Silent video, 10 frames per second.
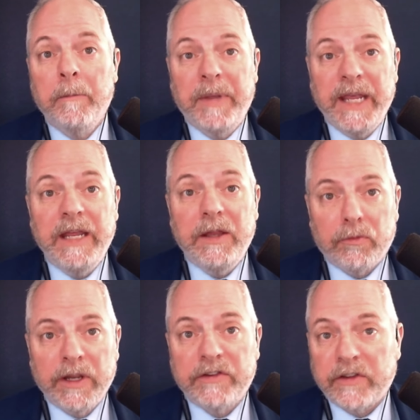
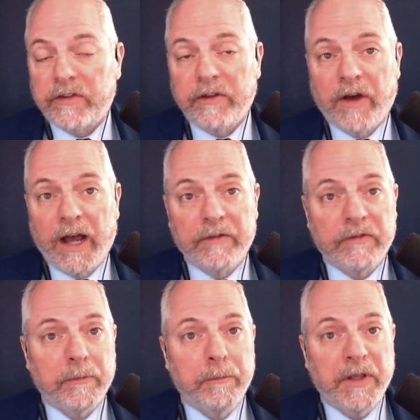P365
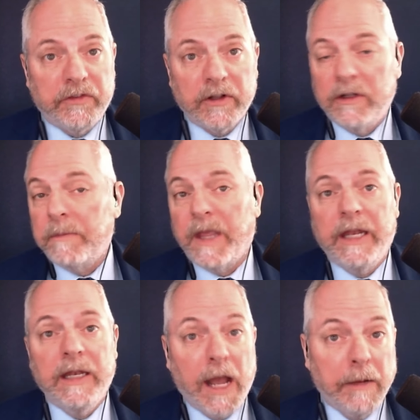pistol
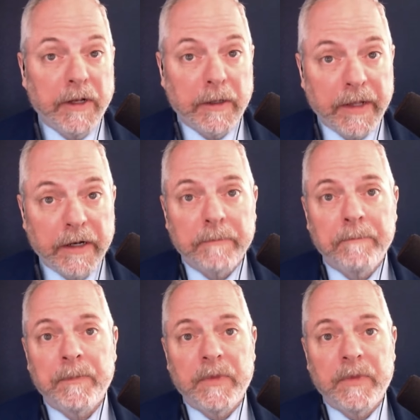in nine millimeter.